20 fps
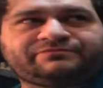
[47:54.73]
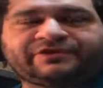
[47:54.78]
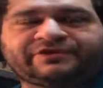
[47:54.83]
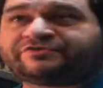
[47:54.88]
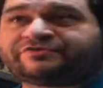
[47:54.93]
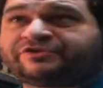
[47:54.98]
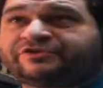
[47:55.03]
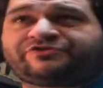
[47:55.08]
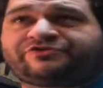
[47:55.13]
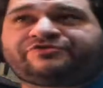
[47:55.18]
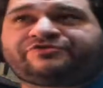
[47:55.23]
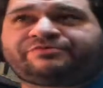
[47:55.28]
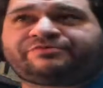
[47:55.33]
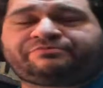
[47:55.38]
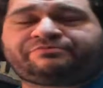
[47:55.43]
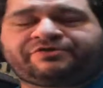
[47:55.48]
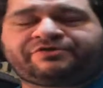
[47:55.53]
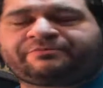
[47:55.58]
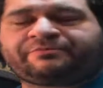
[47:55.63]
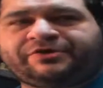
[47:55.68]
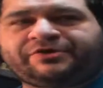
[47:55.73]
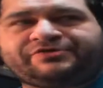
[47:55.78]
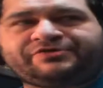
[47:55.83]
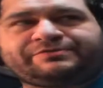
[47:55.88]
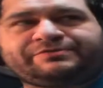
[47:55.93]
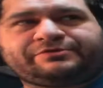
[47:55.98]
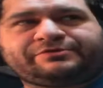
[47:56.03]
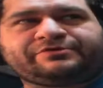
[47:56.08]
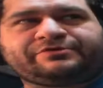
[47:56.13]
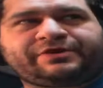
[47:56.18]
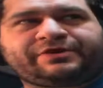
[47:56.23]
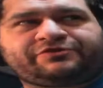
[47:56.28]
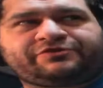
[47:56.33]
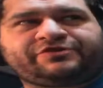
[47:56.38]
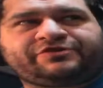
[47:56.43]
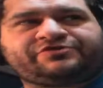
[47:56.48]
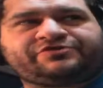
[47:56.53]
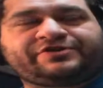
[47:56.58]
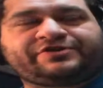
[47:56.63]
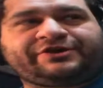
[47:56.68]
This is the most important
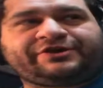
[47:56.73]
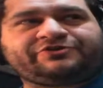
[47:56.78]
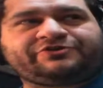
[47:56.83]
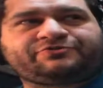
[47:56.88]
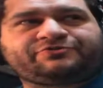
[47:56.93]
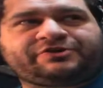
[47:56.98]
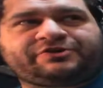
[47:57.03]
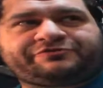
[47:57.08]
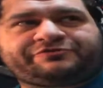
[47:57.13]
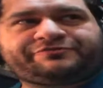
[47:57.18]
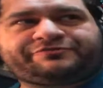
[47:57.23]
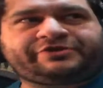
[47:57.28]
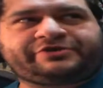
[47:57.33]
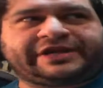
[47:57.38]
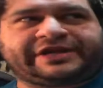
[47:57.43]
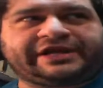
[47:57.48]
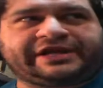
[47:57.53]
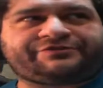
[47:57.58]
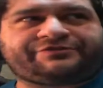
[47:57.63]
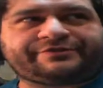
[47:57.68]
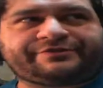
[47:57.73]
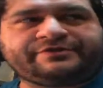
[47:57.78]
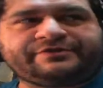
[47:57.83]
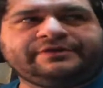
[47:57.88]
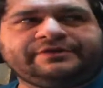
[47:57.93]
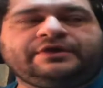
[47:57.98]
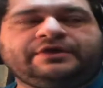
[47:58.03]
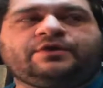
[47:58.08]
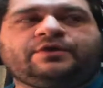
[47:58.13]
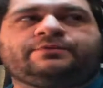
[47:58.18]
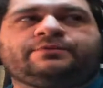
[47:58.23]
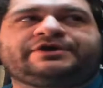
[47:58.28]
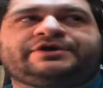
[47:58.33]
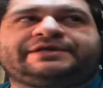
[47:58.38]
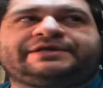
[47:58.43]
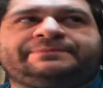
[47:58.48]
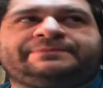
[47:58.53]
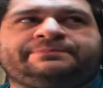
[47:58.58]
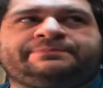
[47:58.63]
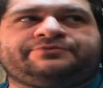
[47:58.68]
question. This is the hardest question for you to answer. Where
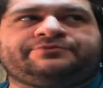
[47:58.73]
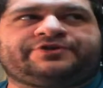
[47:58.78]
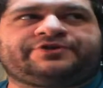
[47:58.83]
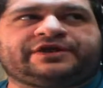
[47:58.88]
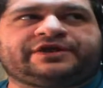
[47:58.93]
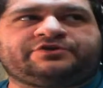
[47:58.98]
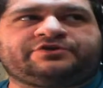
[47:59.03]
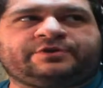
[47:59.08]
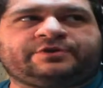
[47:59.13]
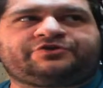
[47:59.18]
can people find you?